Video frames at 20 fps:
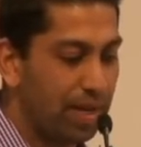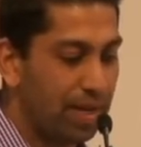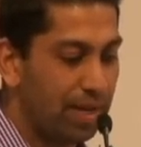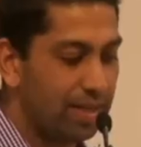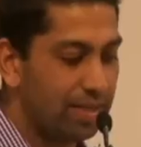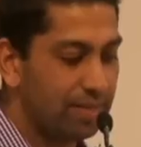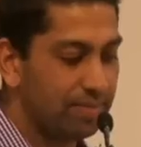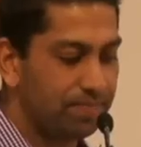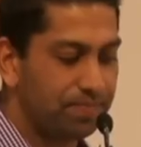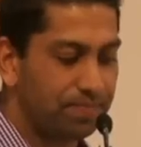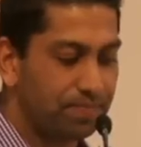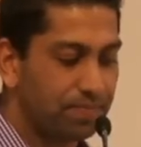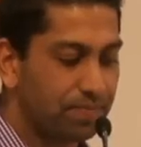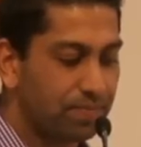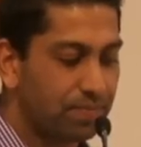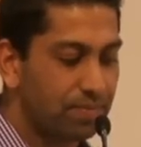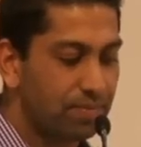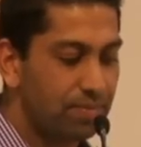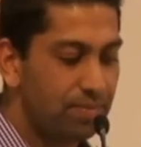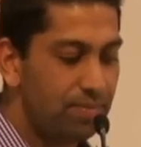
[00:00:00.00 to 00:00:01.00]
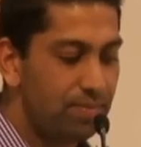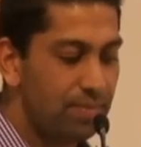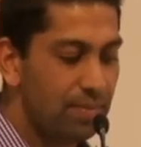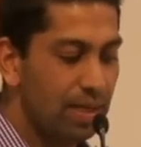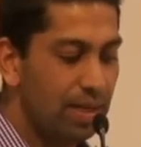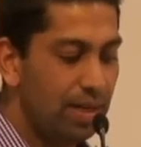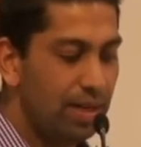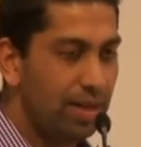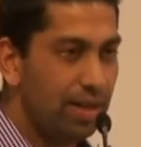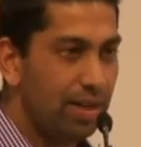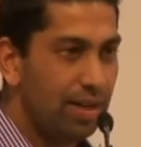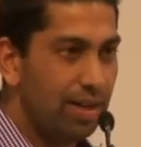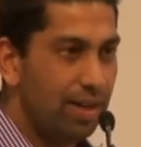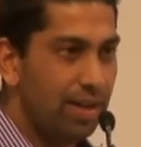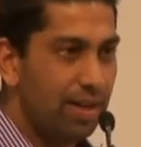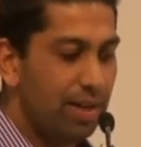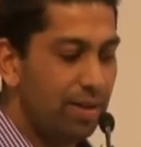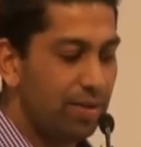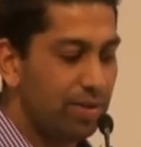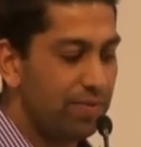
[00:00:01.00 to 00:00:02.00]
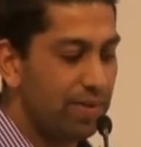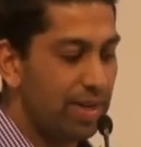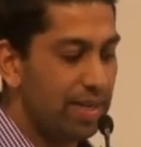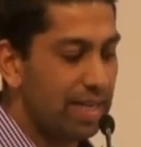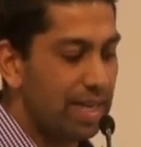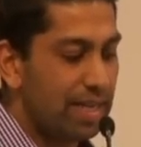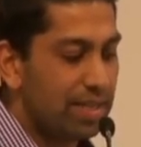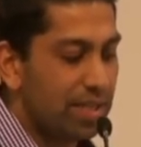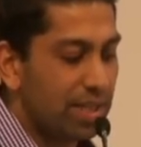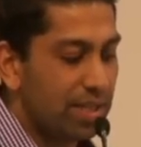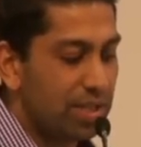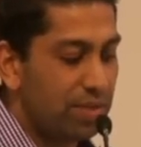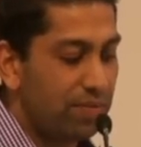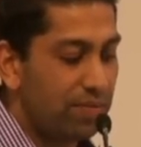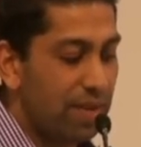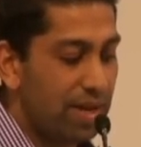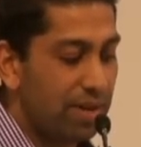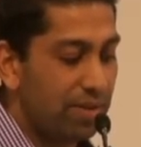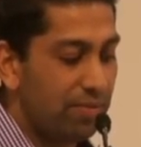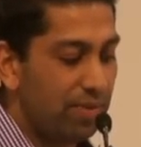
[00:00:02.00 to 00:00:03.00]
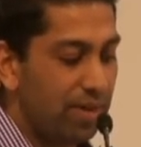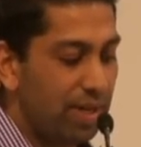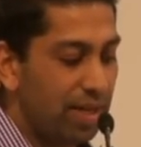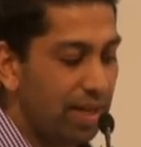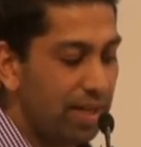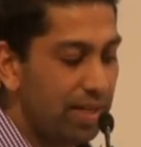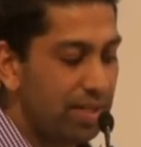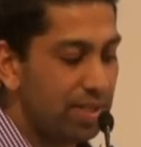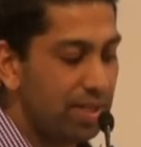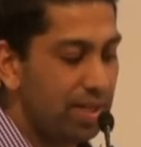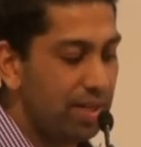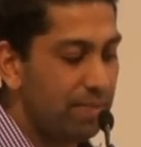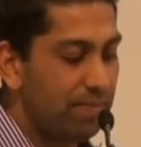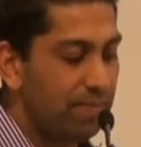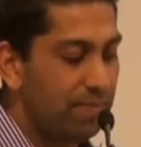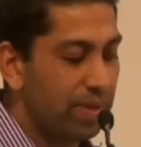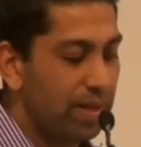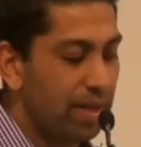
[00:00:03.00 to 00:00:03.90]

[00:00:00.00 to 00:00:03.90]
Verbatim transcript: And it was fantastic. She found it really easy.